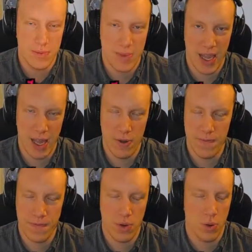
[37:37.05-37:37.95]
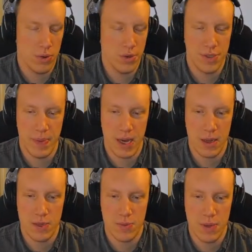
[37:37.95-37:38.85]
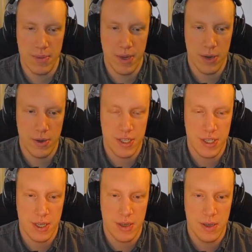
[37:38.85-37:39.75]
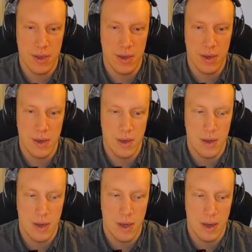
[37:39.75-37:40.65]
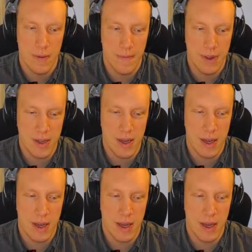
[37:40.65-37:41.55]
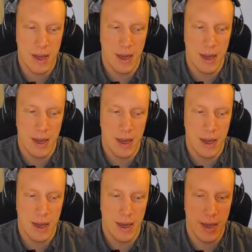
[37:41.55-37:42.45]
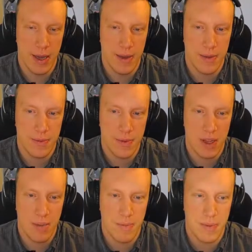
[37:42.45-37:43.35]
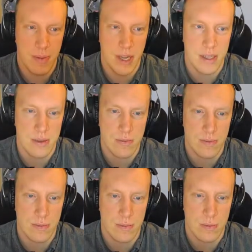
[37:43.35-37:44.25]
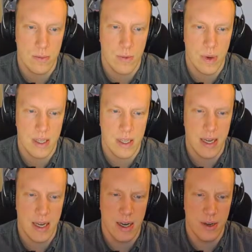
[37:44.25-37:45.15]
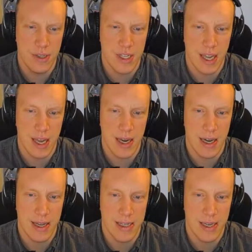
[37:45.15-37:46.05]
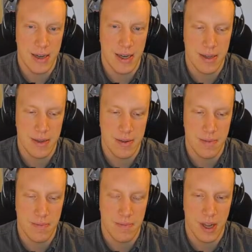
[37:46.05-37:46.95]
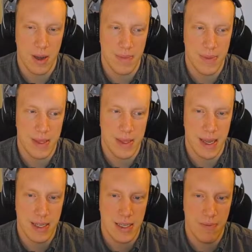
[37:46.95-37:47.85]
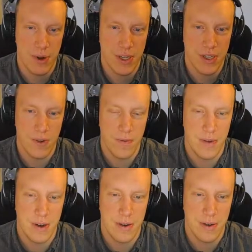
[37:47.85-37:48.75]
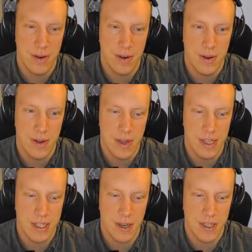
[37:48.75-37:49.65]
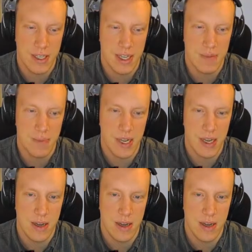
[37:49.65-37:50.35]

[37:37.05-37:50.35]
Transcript: Yeah, of course battles will be noisy. Finger! Keep up the pace. What? Did he lose again? Has he like become that depressed over his loss against Speed?